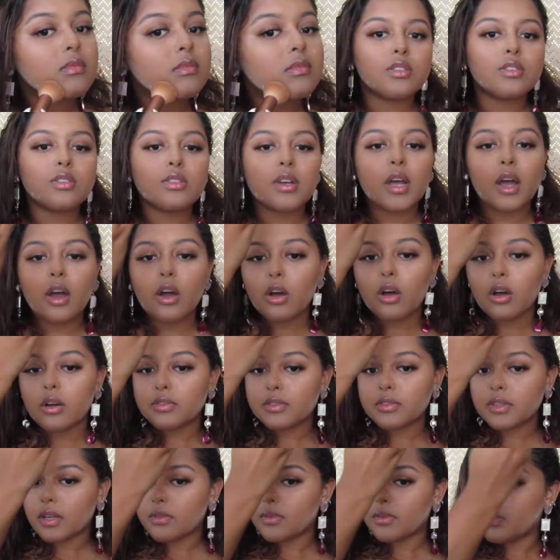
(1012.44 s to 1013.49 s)
So now
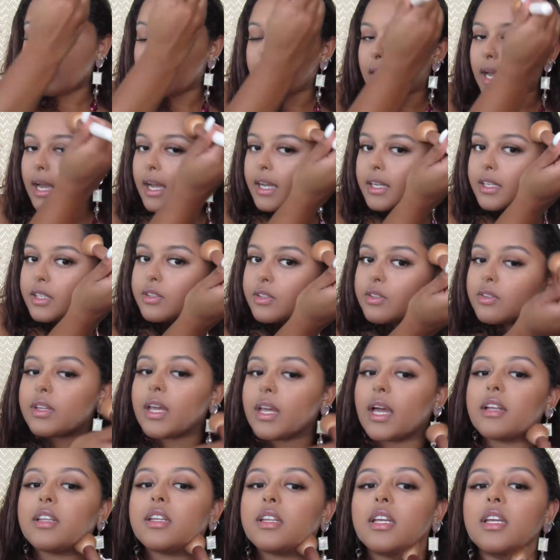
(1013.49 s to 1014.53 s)
after I've applied it to
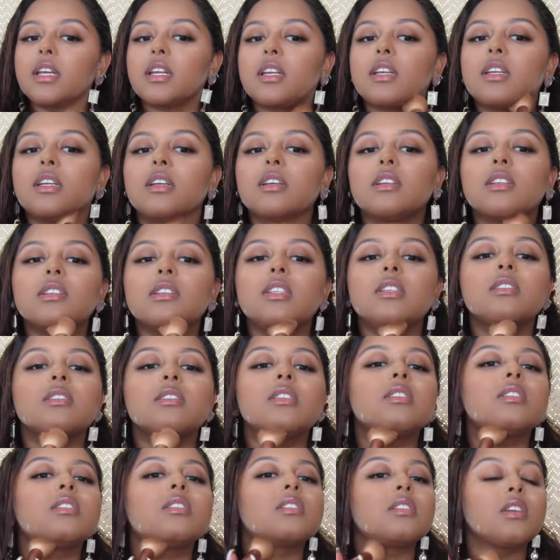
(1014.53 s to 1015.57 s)
that
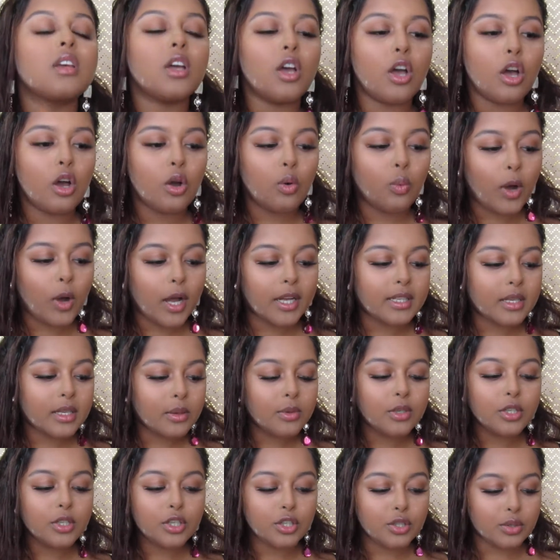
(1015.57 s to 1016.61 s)
areas, what I
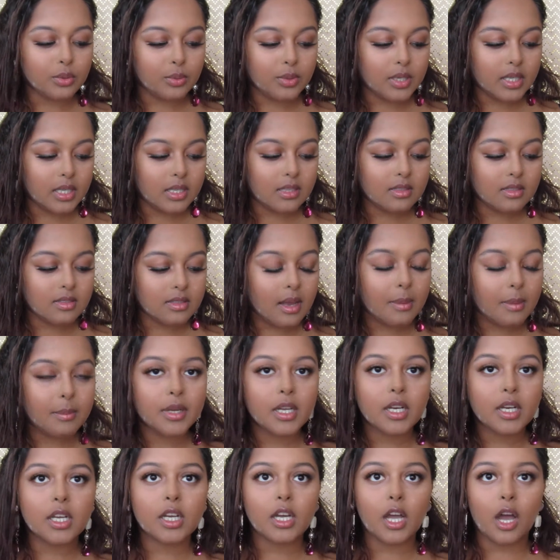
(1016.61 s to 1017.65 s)
want to do is I'm
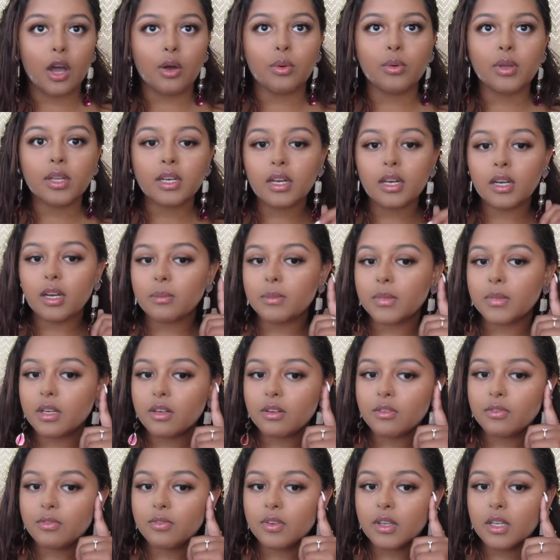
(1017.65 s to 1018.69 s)
going to go in and I'm going
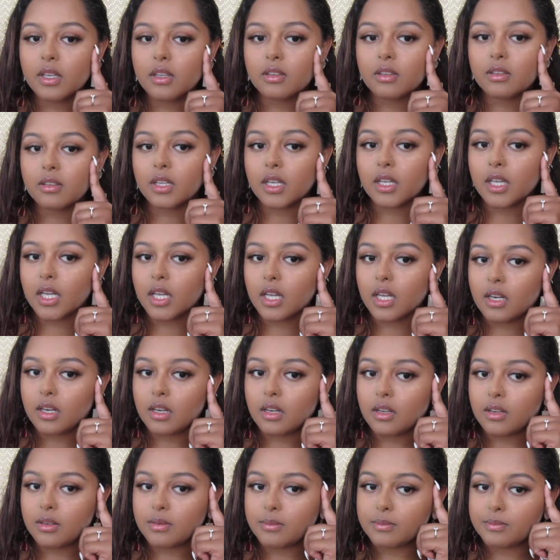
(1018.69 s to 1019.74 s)
to feel the
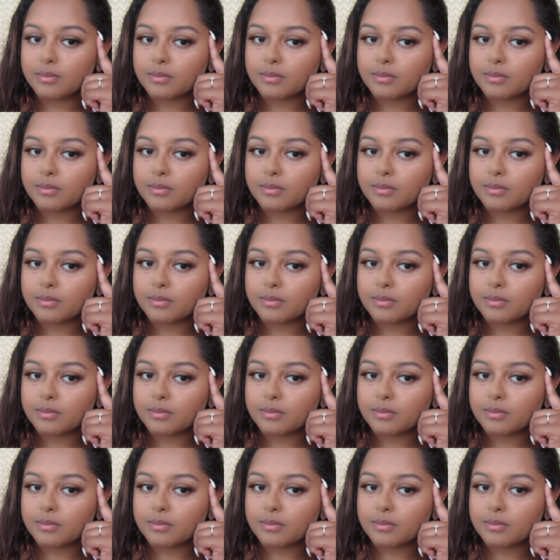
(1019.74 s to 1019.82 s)
area.